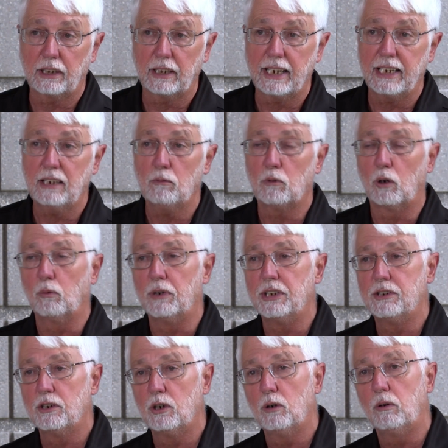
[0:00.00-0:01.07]
lane, what we
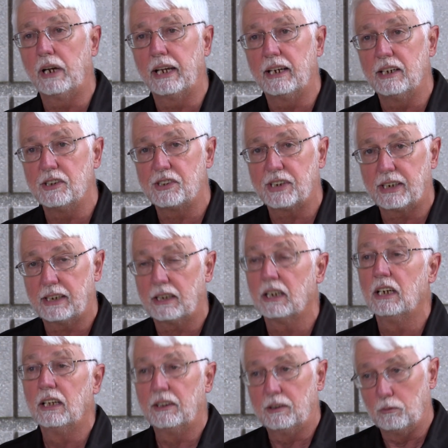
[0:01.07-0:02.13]
do is
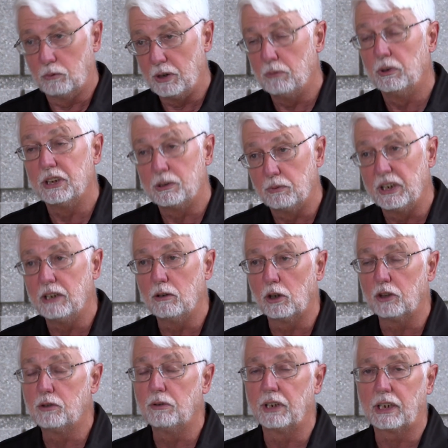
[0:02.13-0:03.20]
we
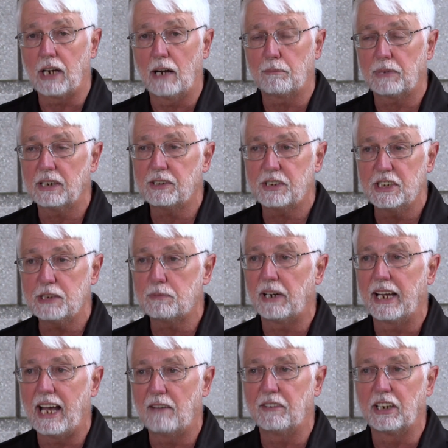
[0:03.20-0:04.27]
do the competencies
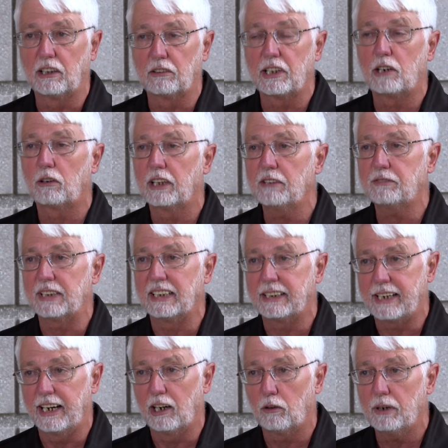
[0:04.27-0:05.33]
by having a litter lift and
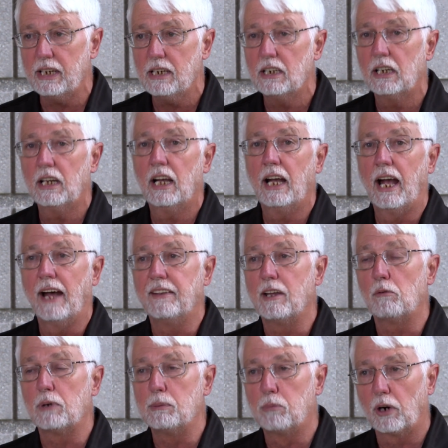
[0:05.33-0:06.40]
carry, and
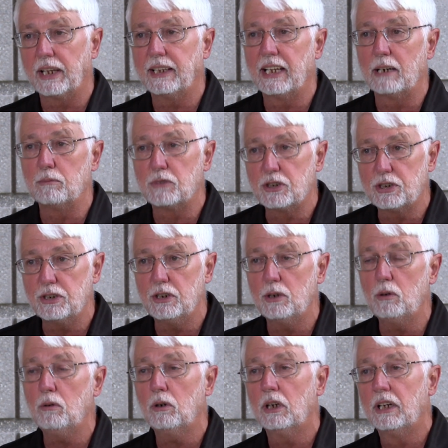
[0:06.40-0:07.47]
then we bring them
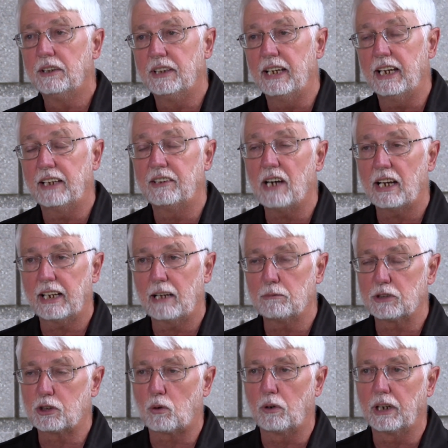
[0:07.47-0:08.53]
to the
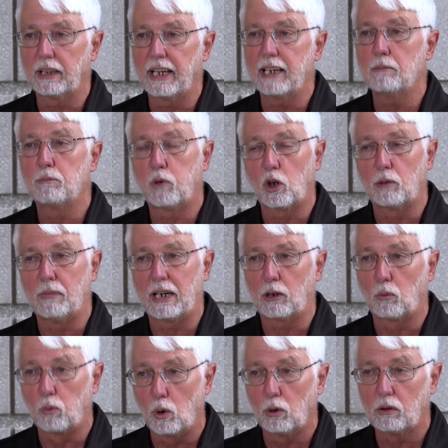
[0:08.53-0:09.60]
non-ambulatory lane, put them on
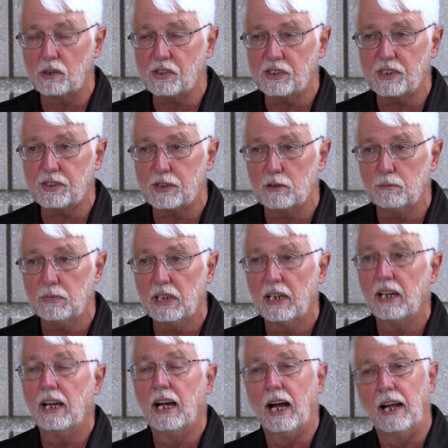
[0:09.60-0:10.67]
a roller system,
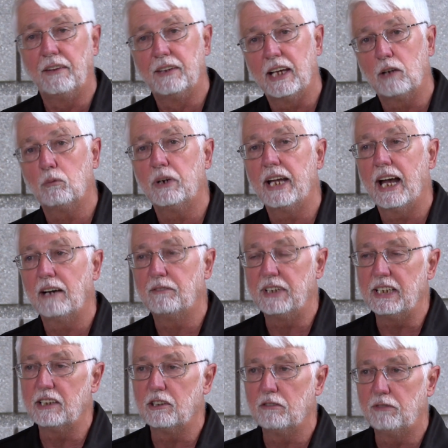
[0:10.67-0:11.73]
and then we have
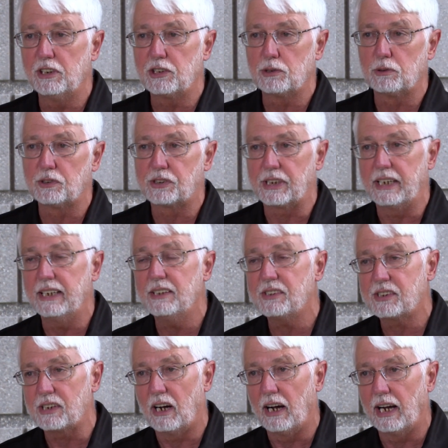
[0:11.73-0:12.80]
the individuals
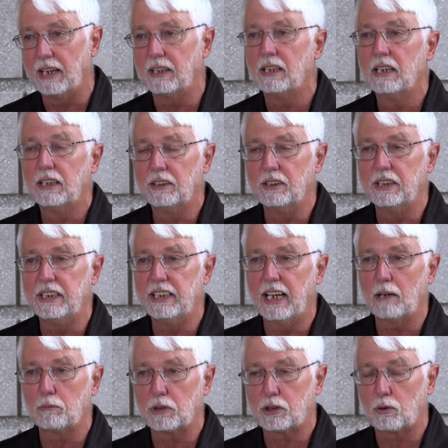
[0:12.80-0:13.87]
inside the
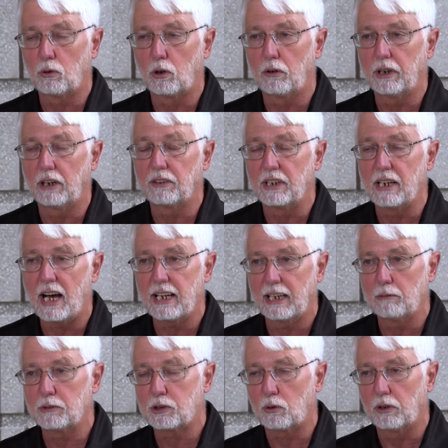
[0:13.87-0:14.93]
ambulatory or the
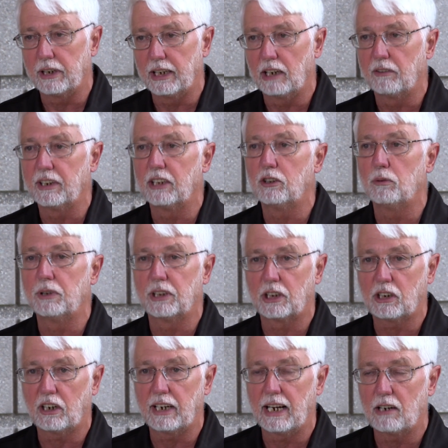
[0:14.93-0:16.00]
non-ambulatory area doing the
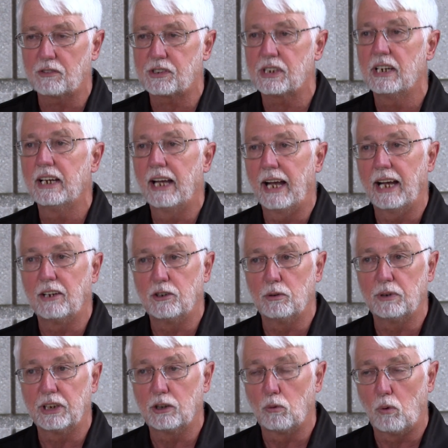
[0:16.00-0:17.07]
cutouts and
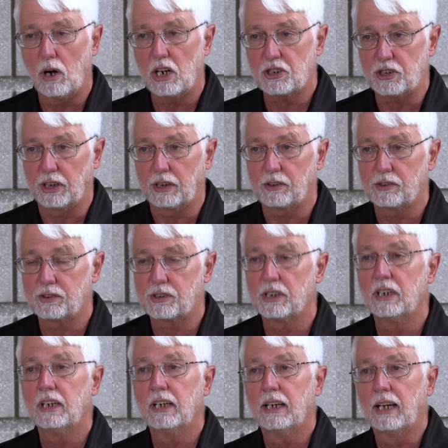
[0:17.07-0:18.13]
doing the washings.
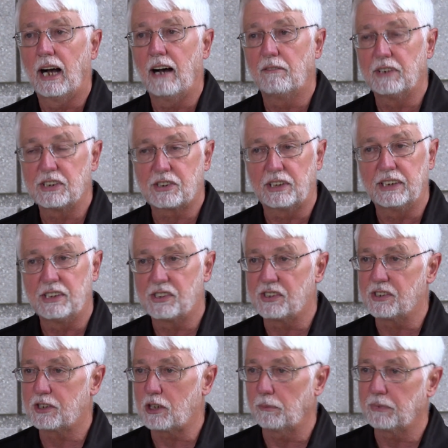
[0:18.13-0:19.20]
Obviously, this
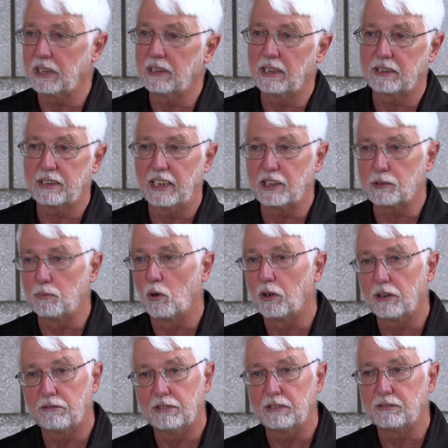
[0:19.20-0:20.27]
is something that takes more
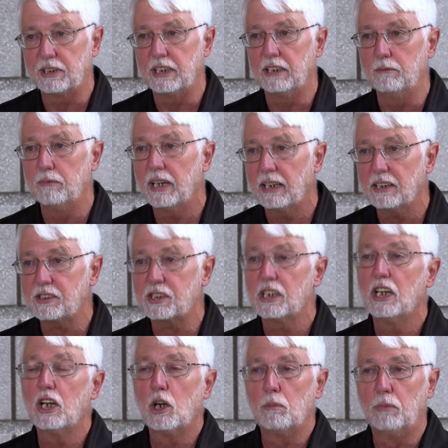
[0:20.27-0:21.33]
than 15 minutes,
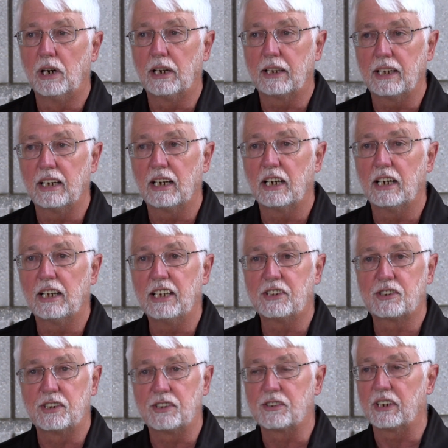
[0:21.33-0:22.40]
but
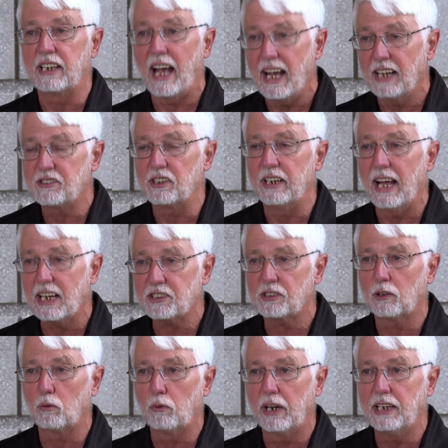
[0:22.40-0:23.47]
it's an
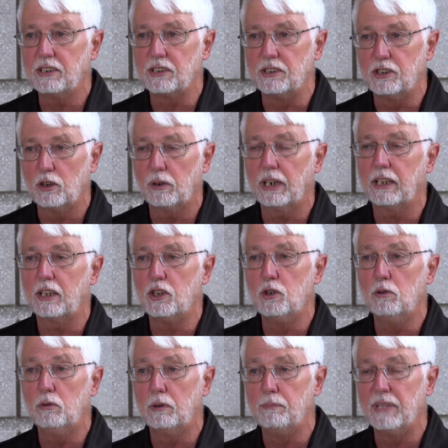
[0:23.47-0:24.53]
excellent way to do it.
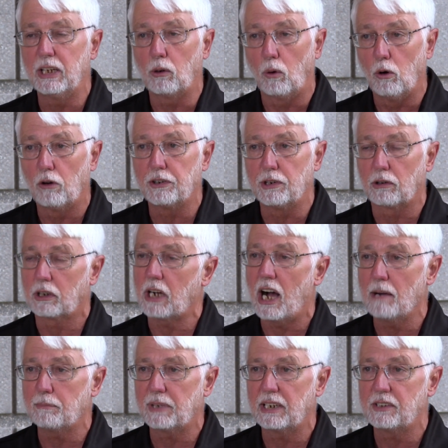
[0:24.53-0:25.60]
You would meet all your
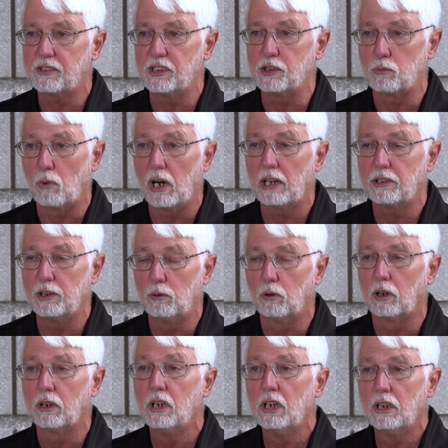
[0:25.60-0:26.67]
competencies while you
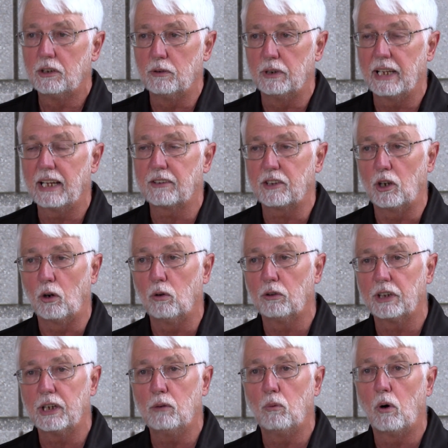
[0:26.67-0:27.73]
were doing that. The
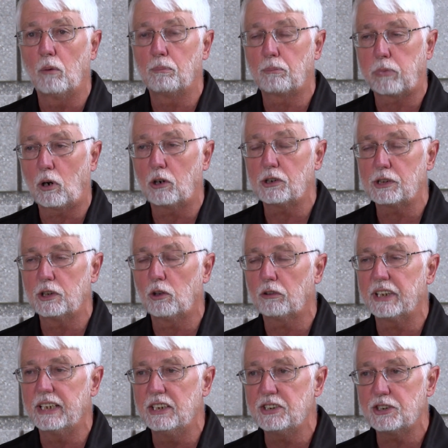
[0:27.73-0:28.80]

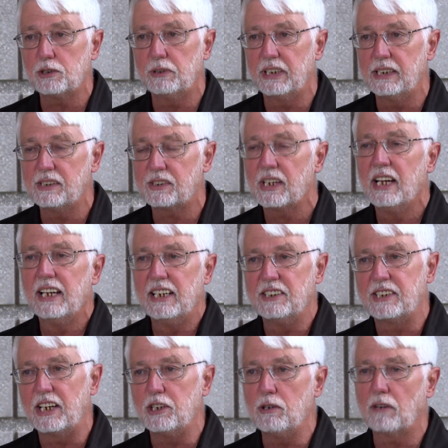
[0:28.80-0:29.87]
only issue is
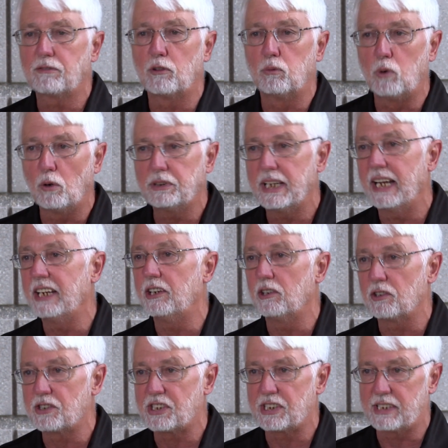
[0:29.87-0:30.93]
that you have to rotate
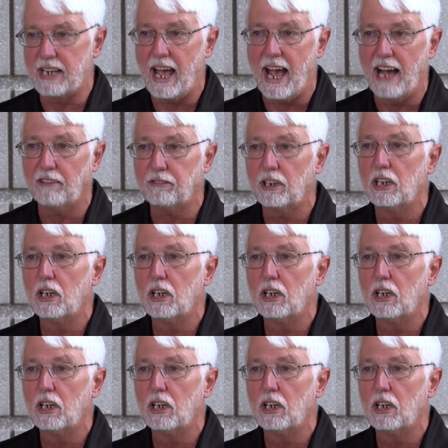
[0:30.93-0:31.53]
your staff